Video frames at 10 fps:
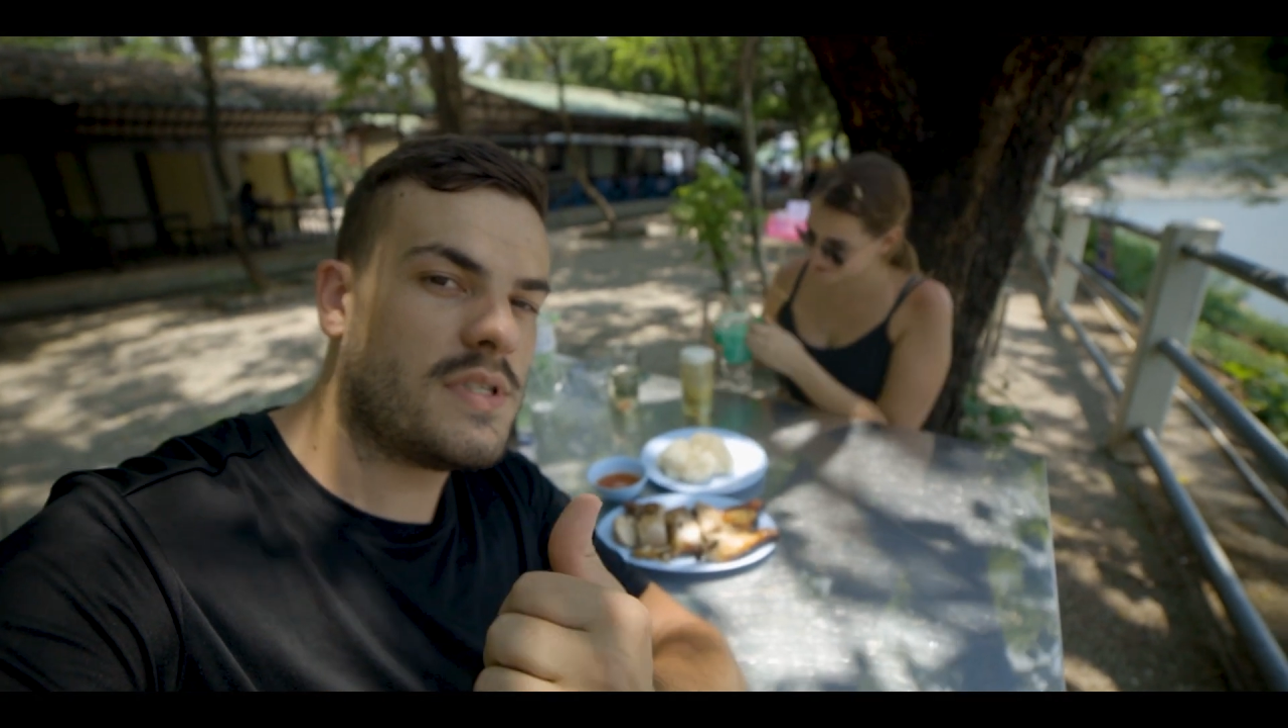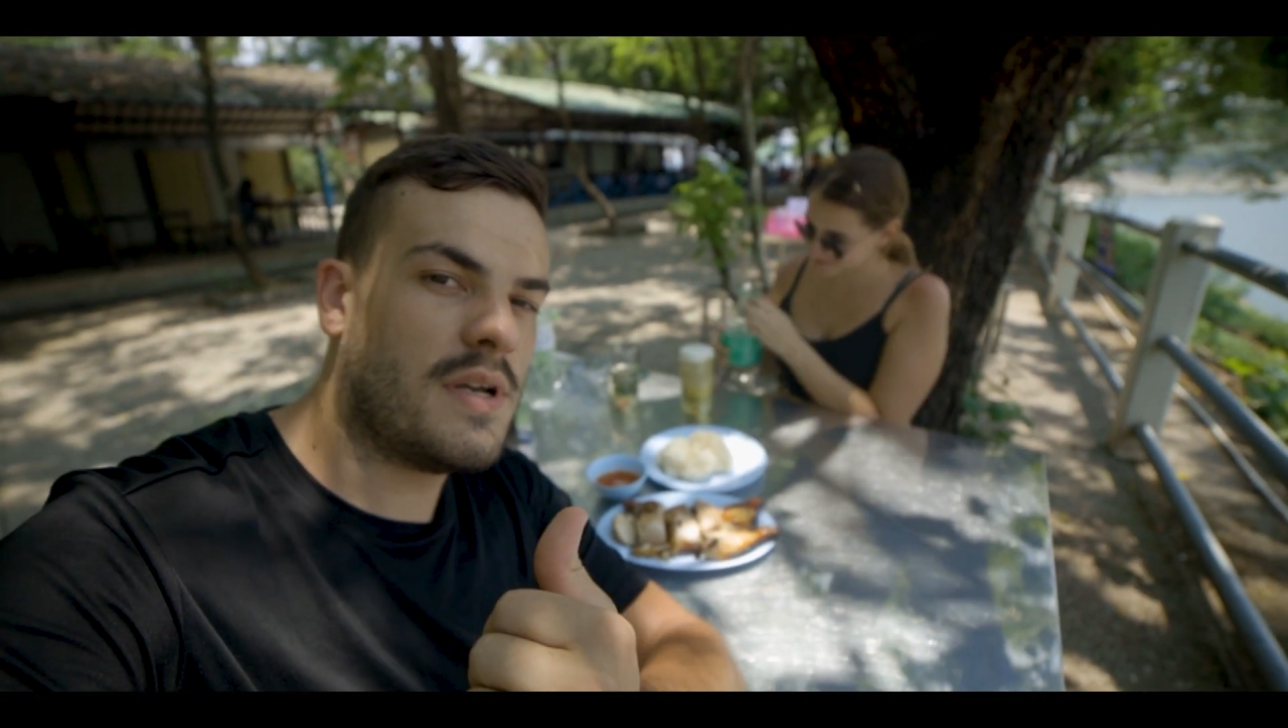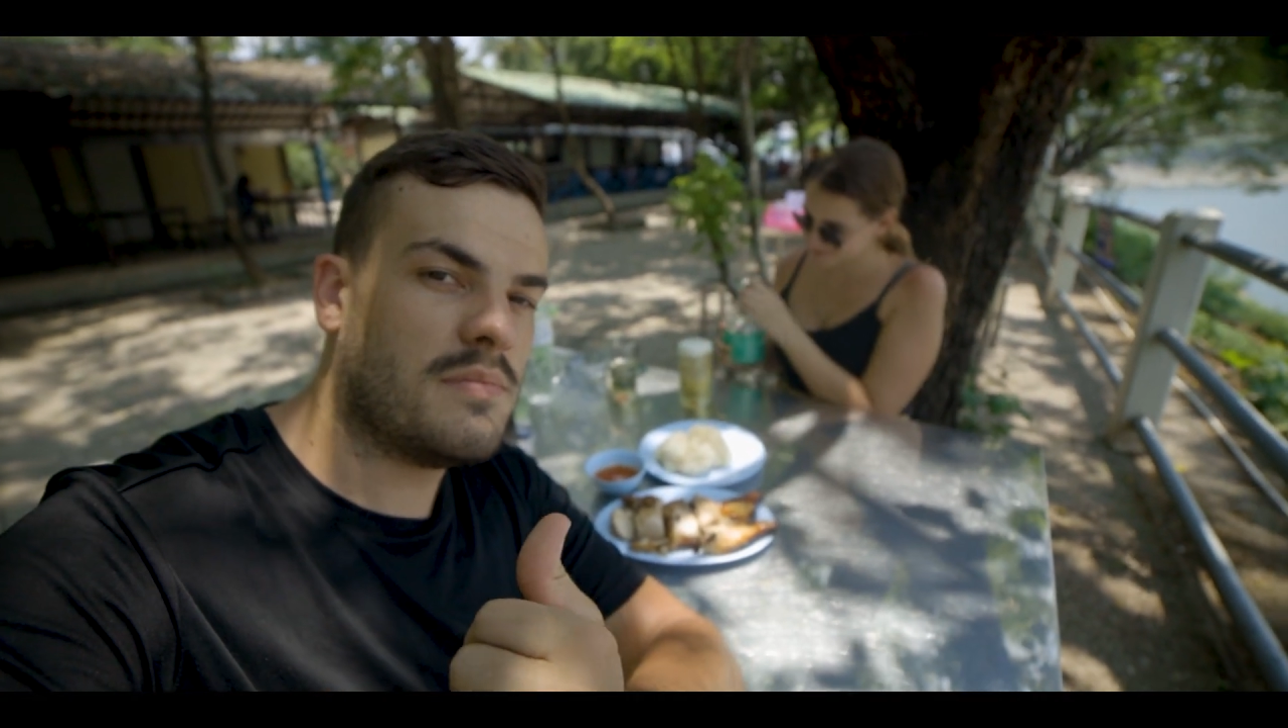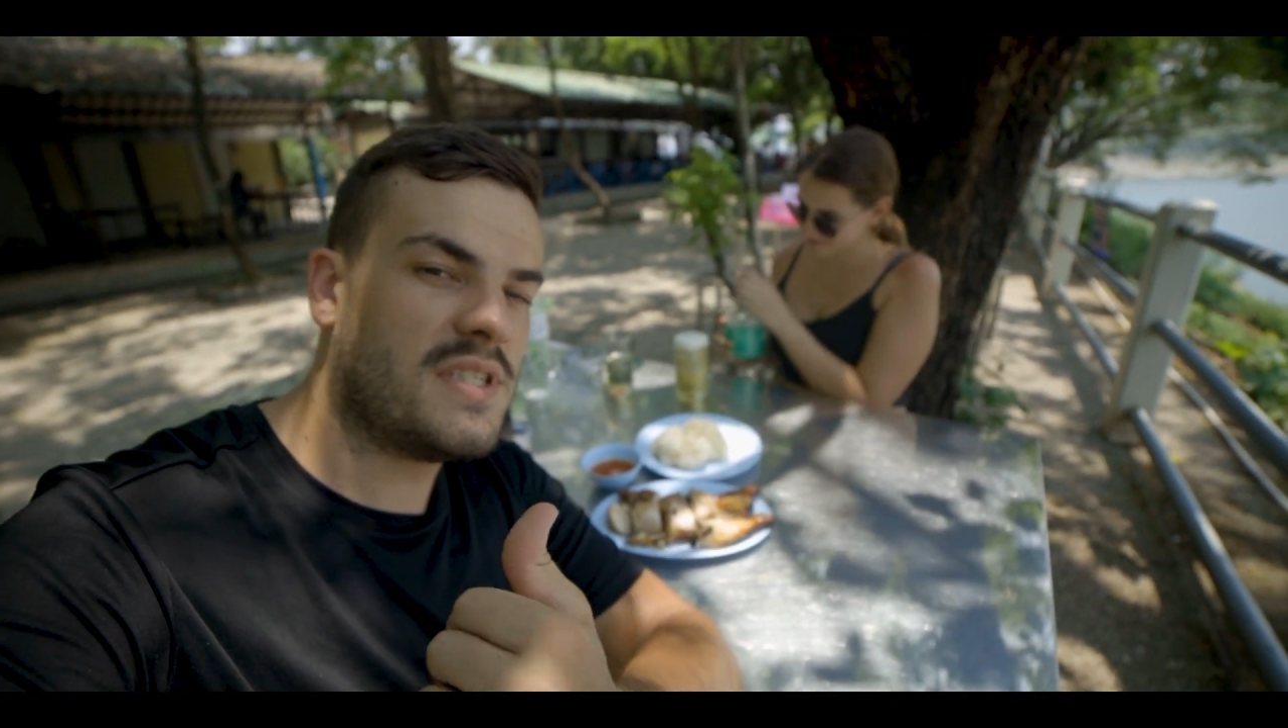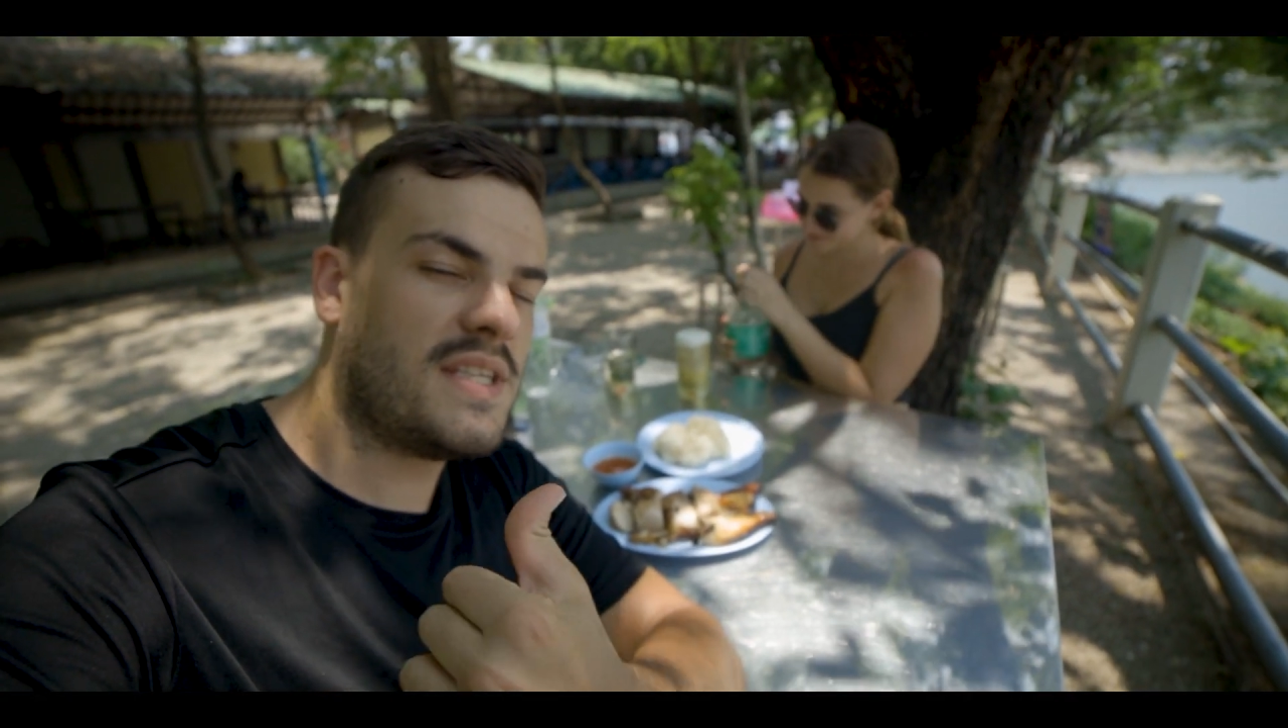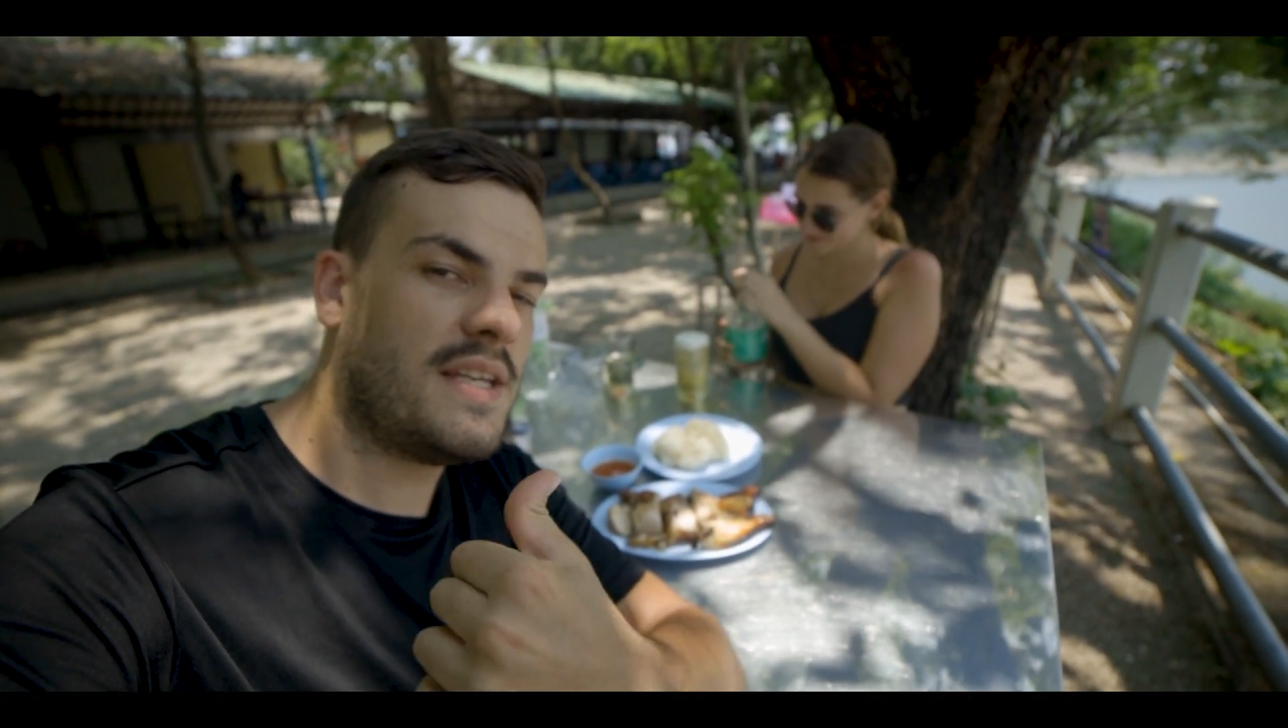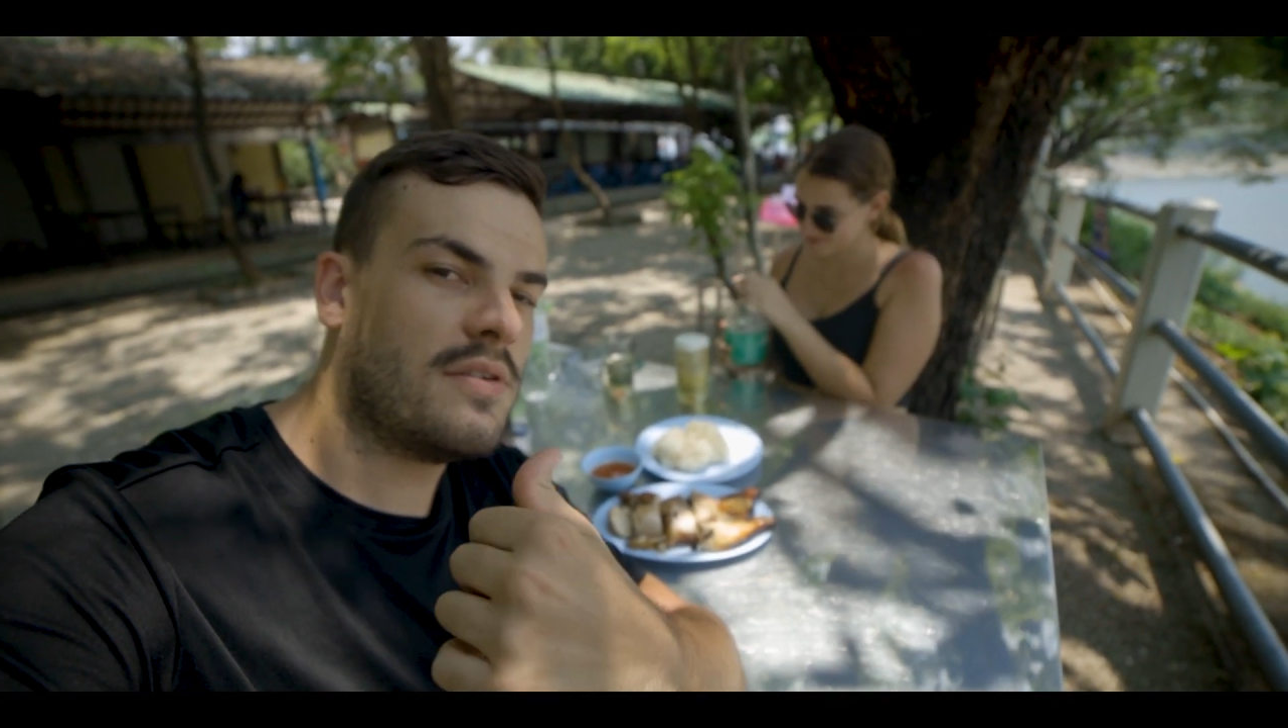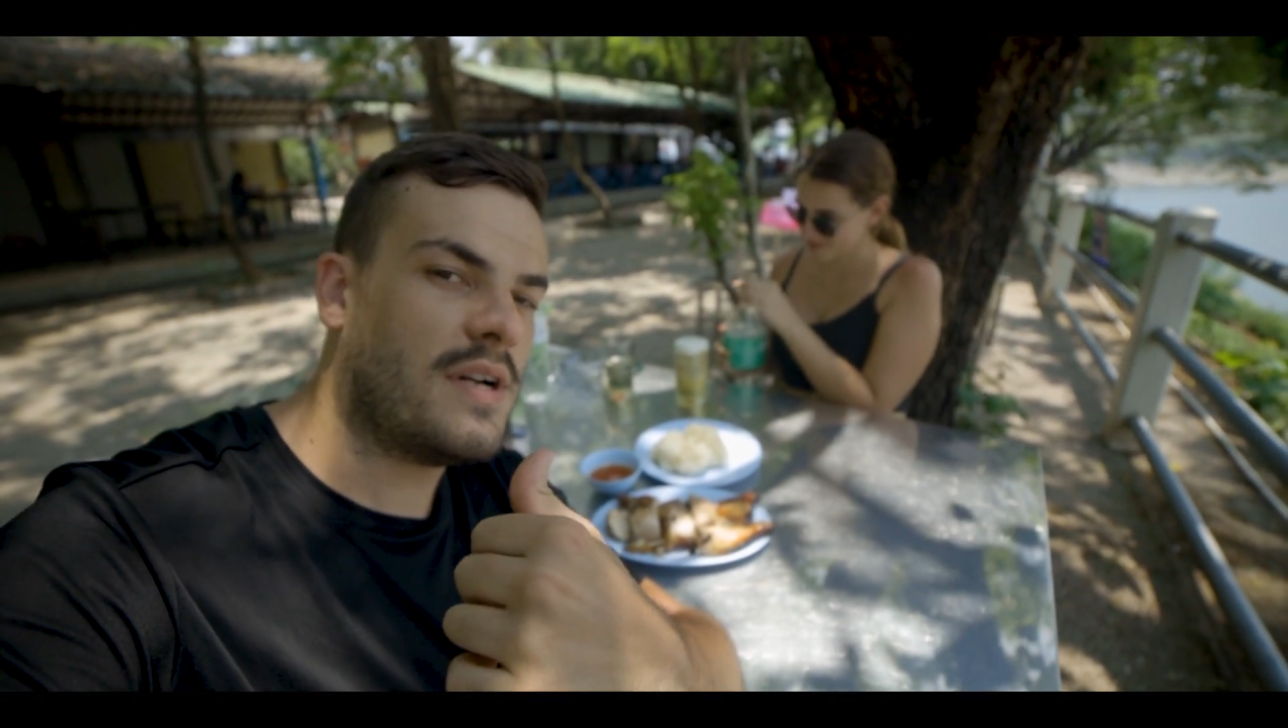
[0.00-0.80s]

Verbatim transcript: some sticky